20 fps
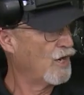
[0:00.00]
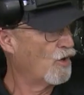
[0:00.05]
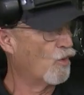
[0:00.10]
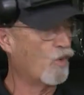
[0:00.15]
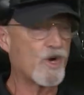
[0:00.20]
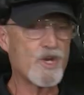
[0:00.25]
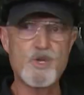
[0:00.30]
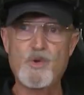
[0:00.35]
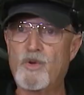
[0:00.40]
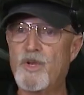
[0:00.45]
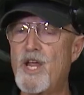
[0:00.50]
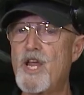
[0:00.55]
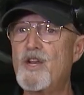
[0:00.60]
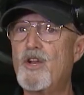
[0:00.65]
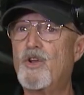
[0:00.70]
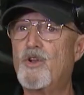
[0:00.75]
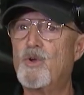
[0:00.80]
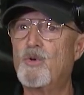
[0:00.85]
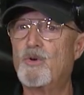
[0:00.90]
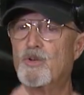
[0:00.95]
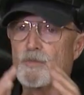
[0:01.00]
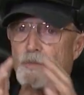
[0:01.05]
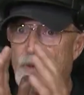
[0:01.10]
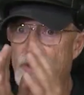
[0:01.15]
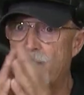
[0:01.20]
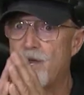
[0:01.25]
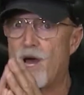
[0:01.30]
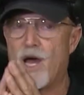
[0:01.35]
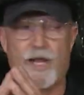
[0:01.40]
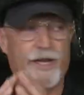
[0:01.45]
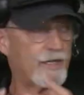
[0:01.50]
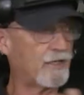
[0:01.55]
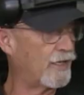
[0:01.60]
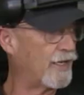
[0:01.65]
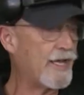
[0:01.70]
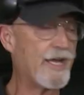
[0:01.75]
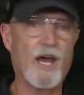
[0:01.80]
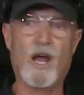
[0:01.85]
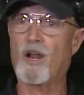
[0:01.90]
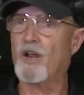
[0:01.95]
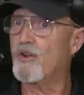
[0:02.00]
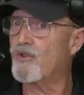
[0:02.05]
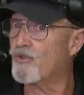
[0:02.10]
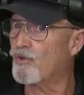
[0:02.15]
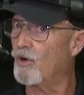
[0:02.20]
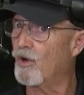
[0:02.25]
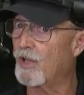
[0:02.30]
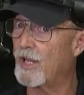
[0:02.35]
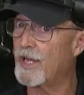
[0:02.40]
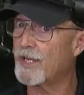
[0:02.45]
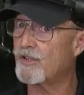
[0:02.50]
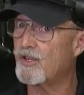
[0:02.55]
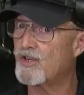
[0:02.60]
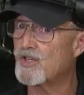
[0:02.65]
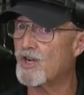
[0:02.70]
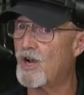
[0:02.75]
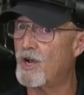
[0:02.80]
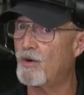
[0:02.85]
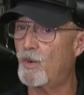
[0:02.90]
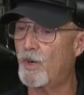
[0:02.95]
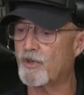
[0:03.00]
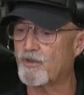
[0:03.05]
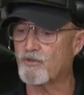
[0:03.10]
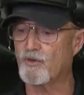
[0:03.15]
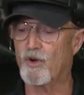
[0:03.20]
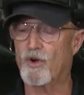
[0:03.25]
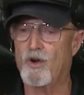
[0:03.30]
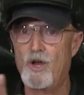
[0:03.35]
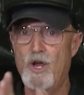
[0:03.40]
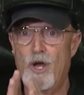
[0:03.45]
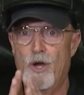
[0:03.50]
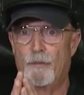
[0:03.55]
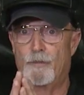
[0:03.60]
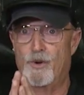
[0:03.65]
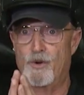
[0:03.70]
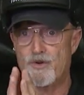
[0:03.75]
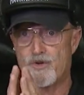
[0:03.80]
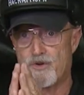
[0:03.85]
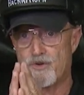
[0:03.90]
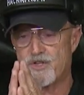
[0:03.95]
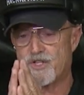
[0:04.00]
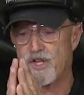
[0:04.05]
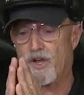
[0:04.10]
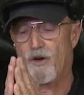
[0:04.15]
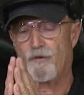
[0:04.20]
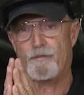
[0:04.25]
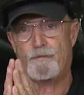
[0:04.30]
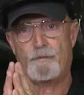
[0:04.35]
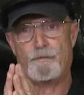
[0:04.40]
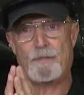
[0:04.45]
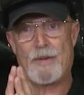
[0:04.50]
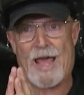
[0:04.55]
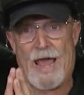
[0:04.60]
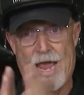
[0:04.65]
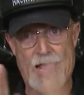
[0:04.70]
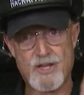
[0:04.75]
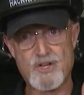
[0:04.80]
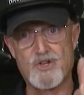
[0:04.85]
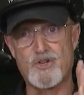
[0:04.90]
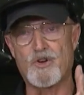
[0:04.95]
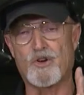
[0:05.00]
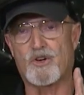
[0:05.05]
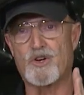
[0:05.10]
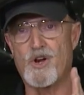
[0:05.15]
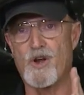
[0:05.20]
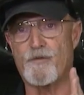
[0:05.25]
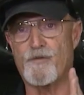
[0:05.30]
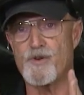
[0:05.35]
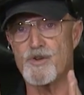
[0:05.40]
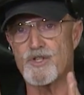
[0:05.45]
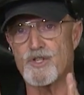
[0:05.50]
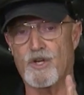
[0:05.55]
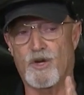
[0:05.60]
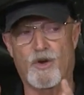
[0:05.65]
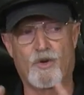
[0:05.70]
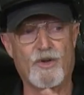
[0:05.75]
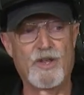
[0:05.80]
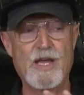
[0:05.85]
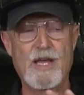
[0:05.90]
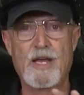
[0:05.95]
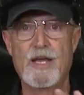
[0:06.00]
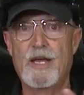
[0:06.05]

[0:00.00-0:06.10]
What you need to do is periodically, on a drill like the John Wick drill, push yourself past your comfort zone,